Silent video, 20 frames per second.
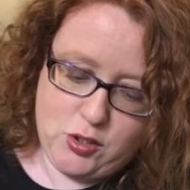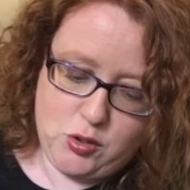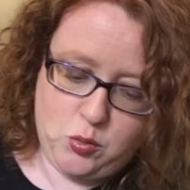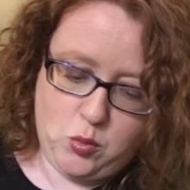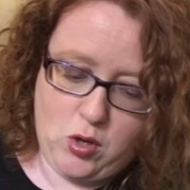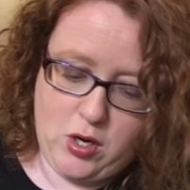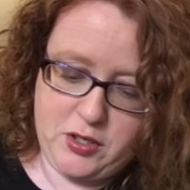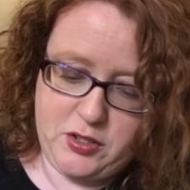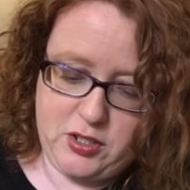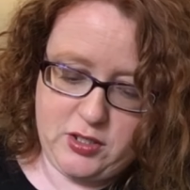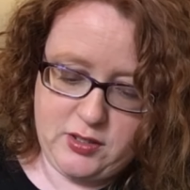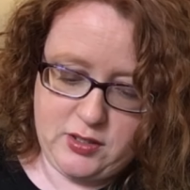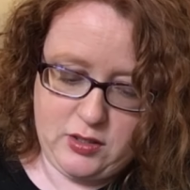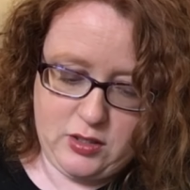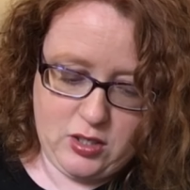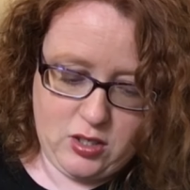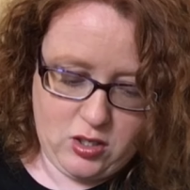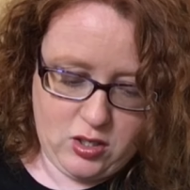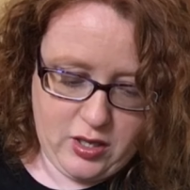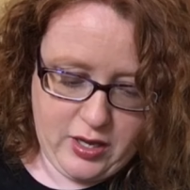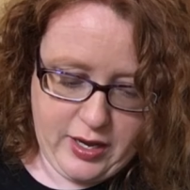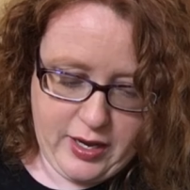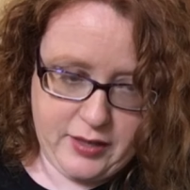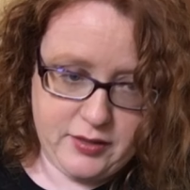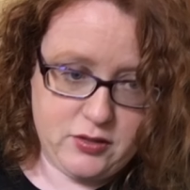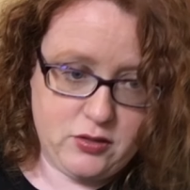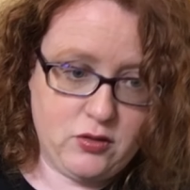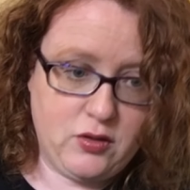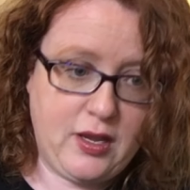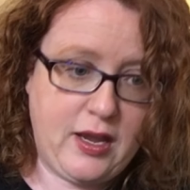swatches in the
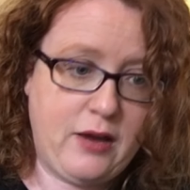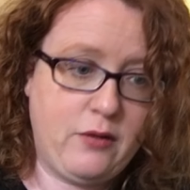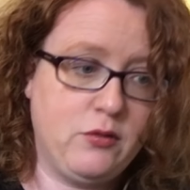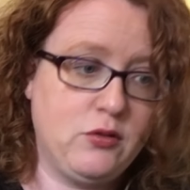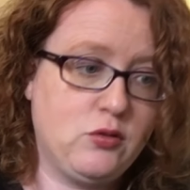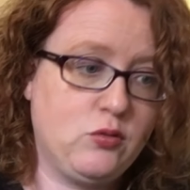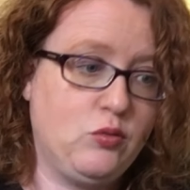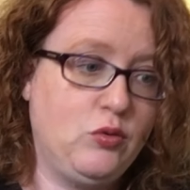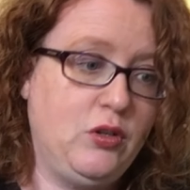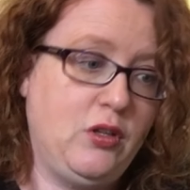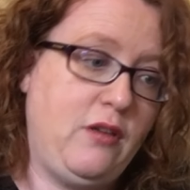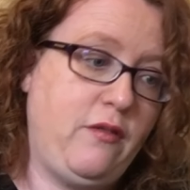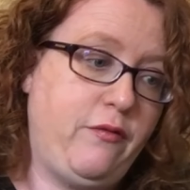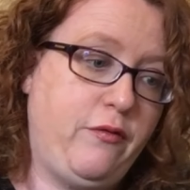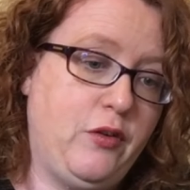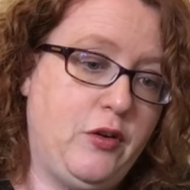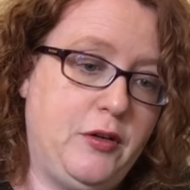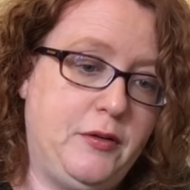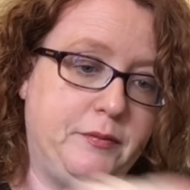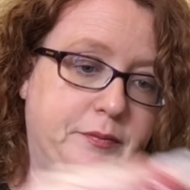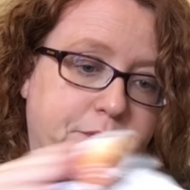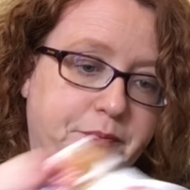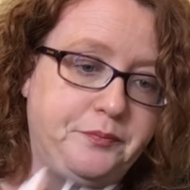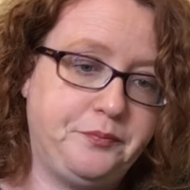class. So that was really fun.